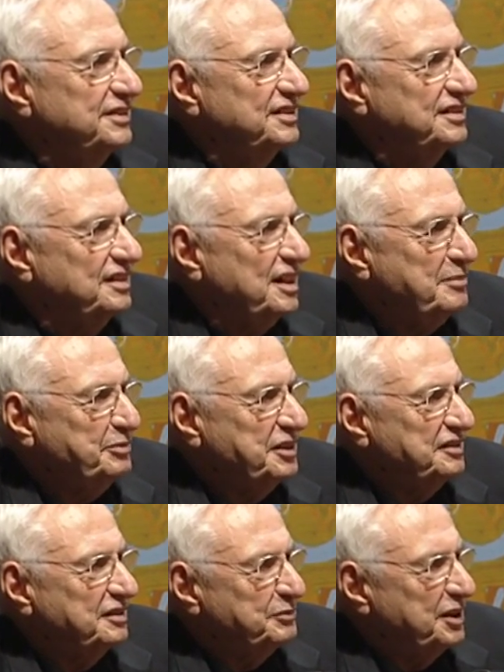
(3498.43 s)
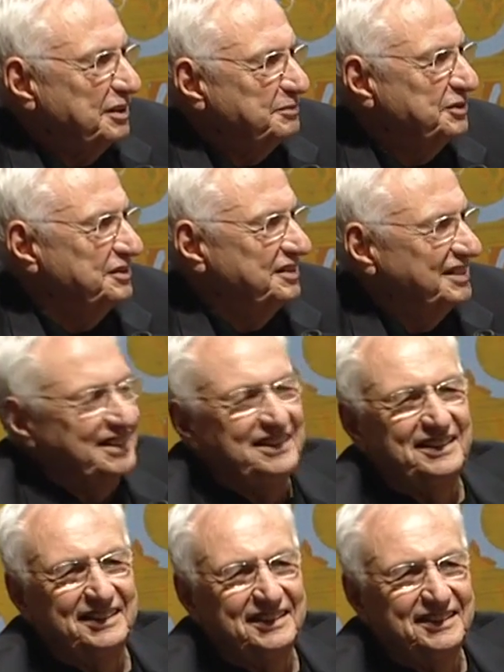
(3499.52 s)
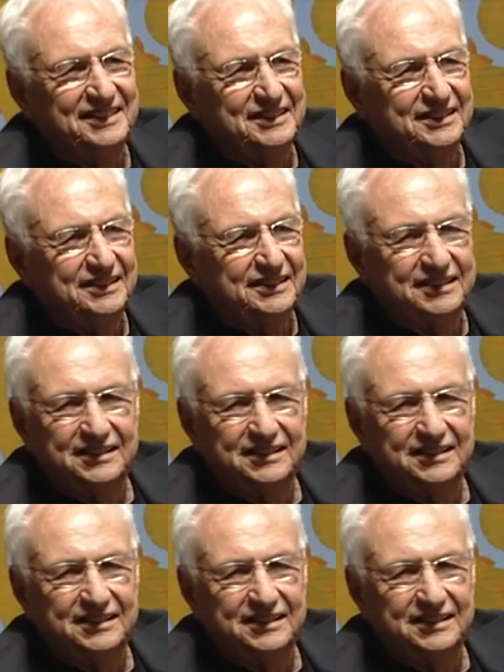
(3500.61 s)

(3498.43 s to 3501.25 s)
sloppy sometimes.